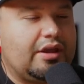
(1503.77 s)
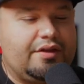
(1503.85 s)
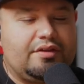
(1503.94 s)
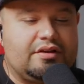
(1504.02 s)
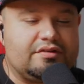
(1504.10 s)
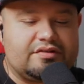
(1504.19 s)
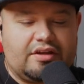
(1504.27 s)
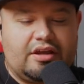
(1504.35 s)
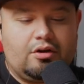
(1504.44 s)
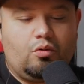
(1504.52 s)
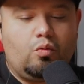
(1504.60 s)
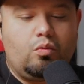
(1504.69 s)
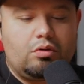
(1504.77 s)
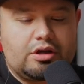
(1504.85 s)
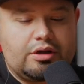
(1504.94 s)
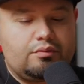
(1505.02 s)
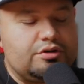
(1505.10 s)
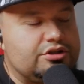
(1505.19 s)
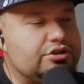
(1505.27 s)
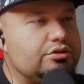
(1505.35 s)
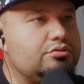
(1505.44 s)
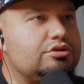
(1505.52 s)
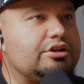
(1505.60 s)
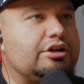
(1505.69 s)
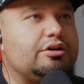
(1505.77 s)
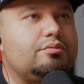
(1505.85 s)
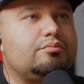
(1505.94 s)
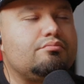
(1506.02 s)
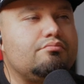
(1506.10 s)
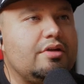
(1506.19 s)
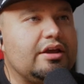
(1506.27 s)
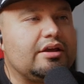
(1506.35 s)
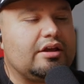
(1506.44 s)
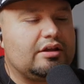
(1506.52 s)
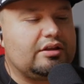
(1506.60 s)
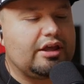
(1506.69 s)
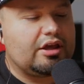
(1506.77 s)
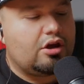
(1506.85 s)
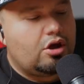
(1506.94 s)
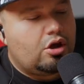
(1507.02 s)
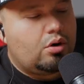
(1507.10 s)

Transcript: and then say what can we do to help make like